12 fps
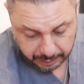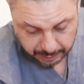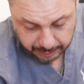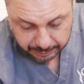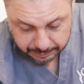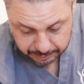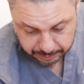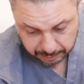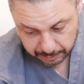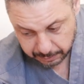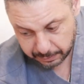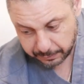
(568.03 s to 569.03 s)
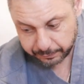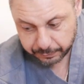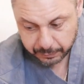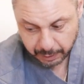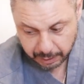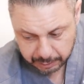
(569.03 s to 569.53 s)
yeah. So
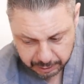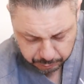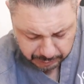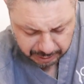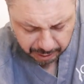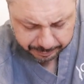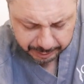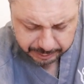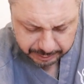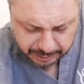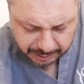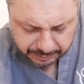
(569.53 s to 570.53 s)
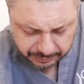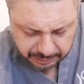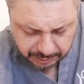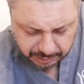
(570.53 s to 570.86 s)
did we talk about this last visit?